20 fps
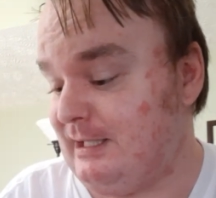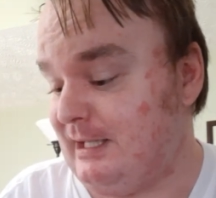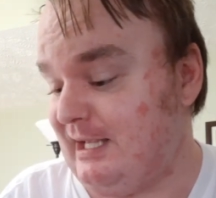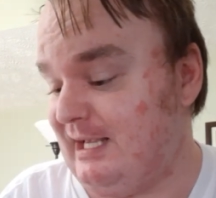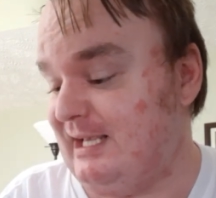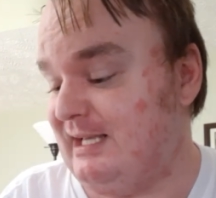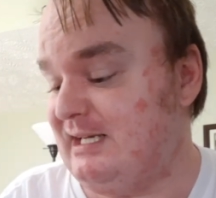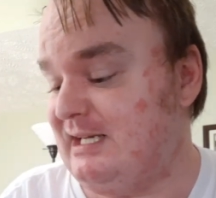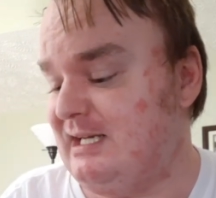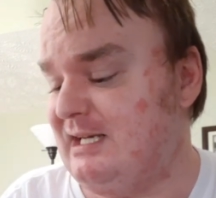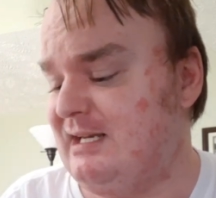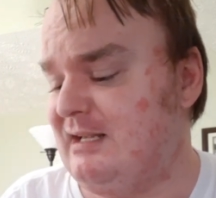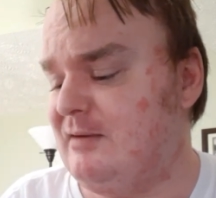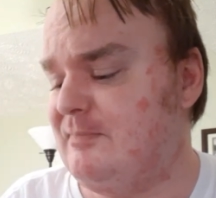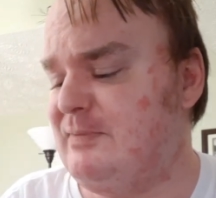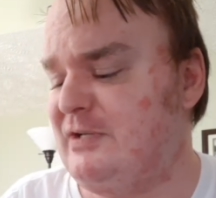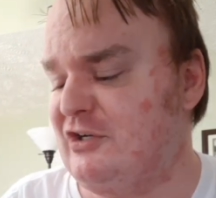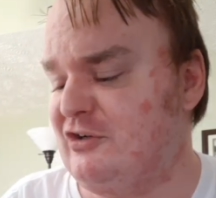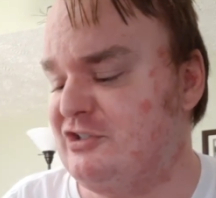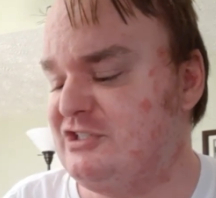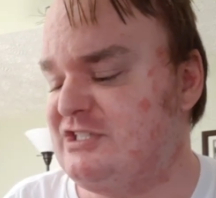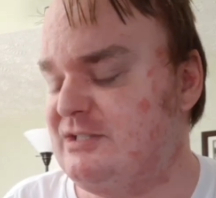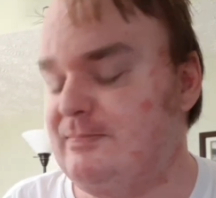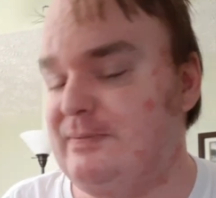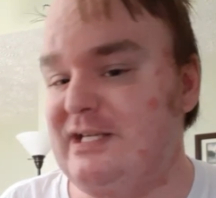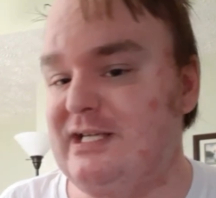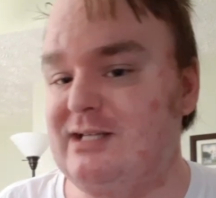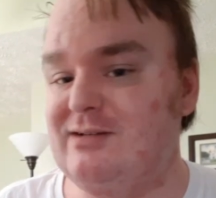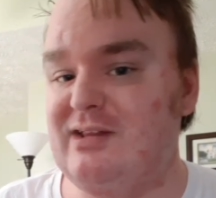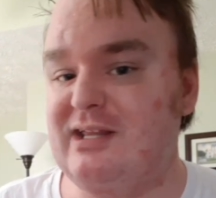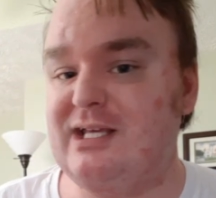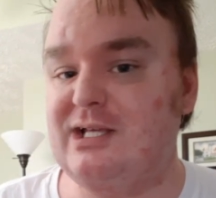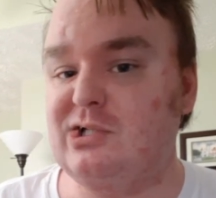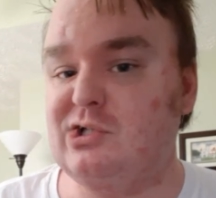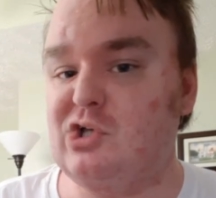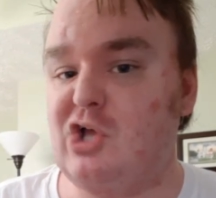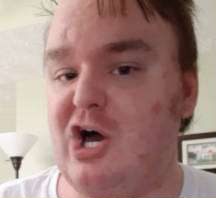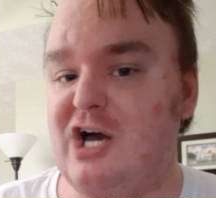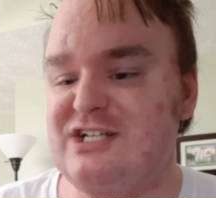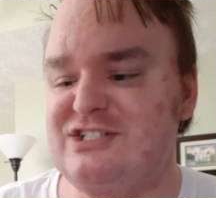And it appears to be like a
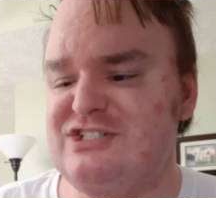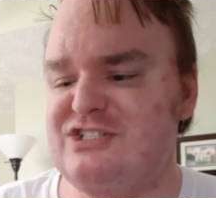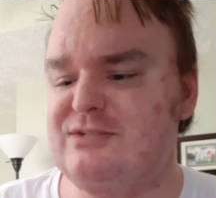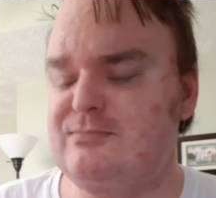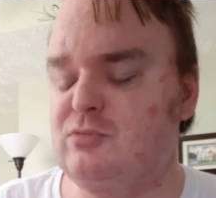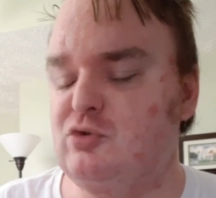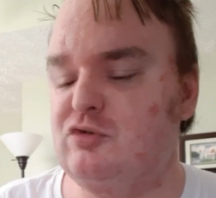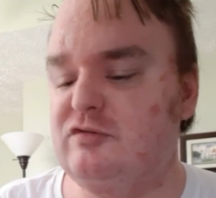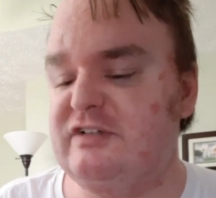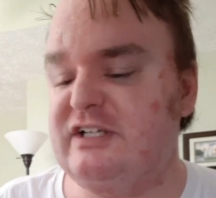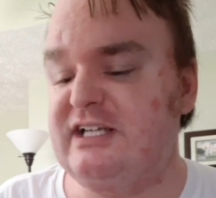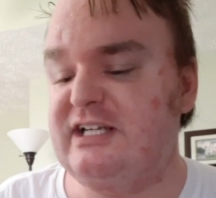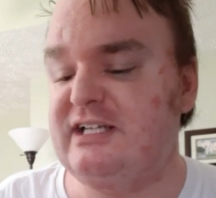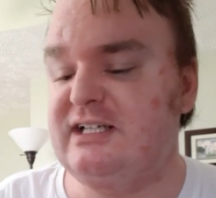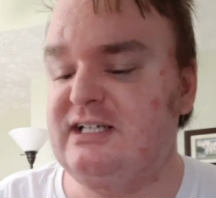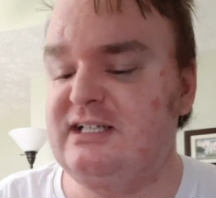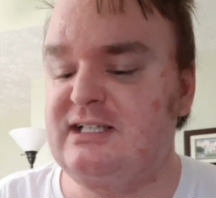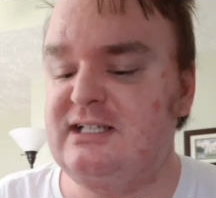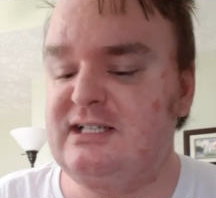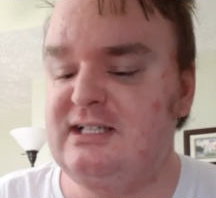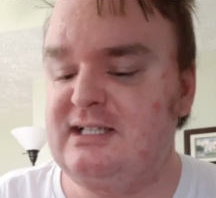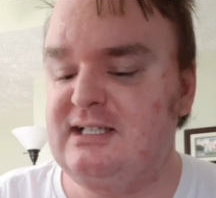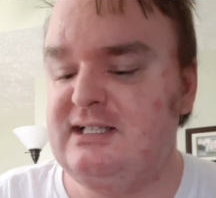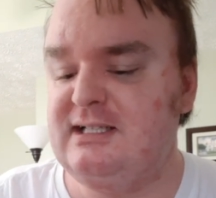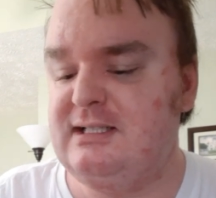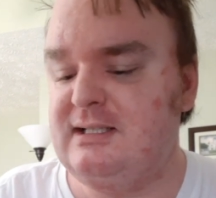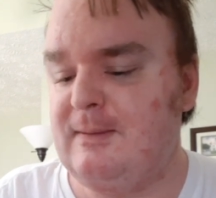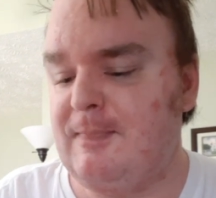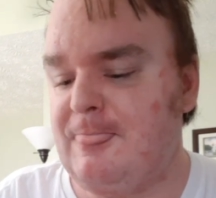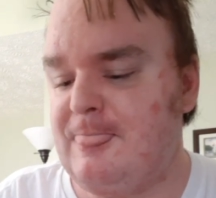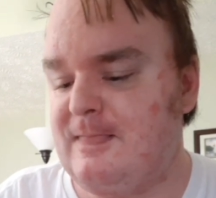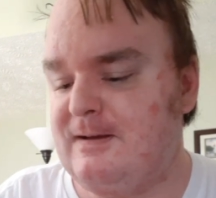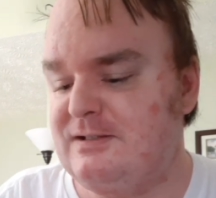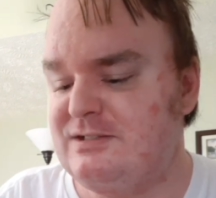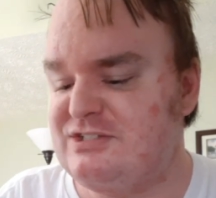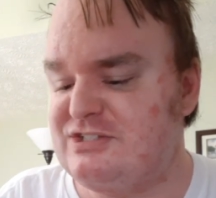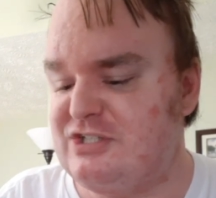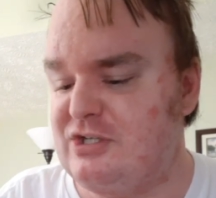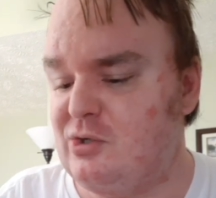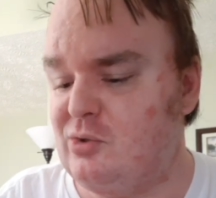lost movie.
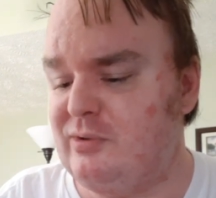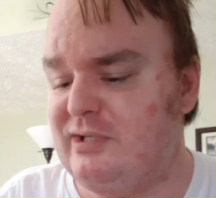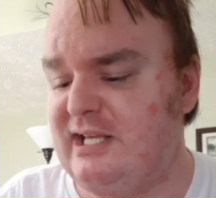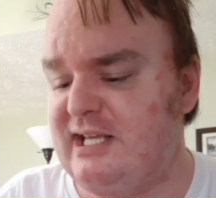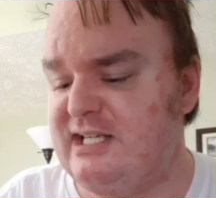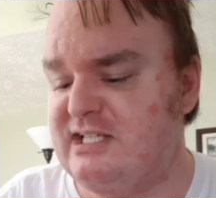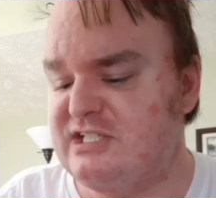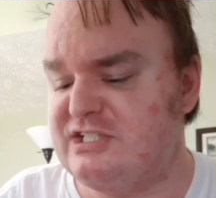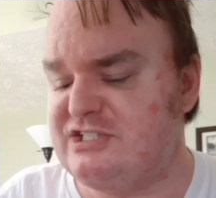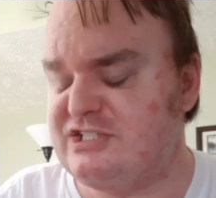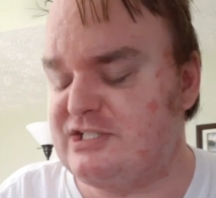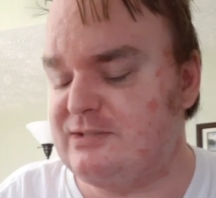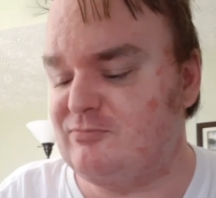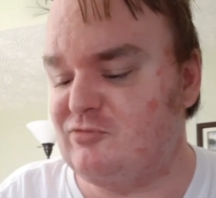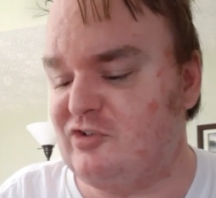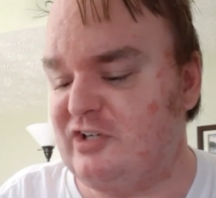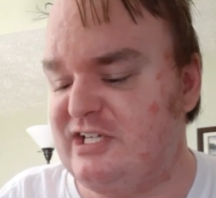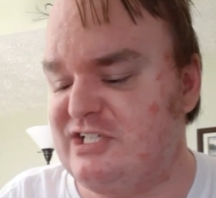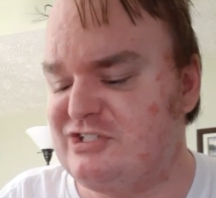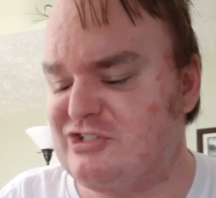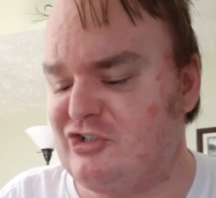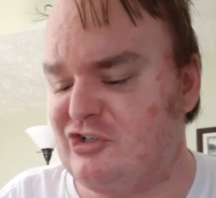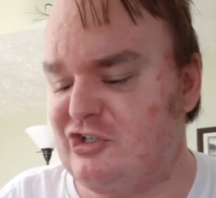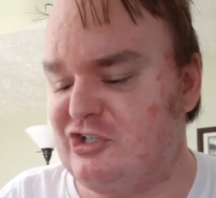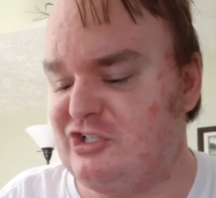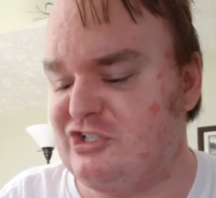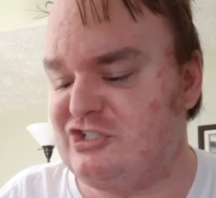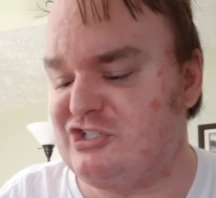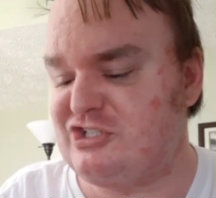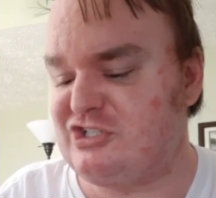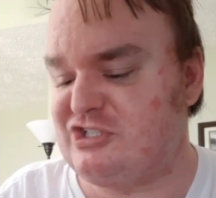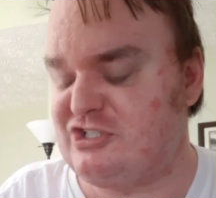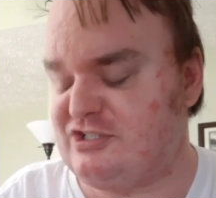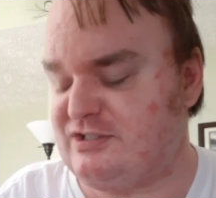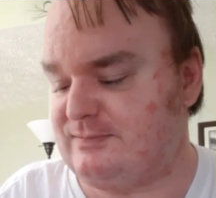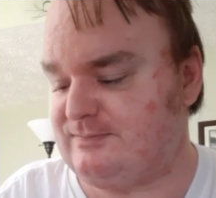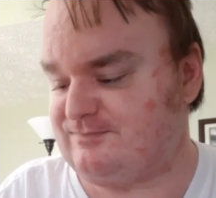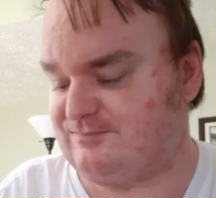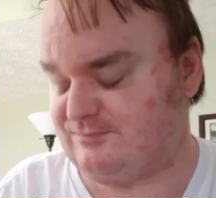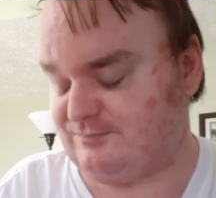So he does some research,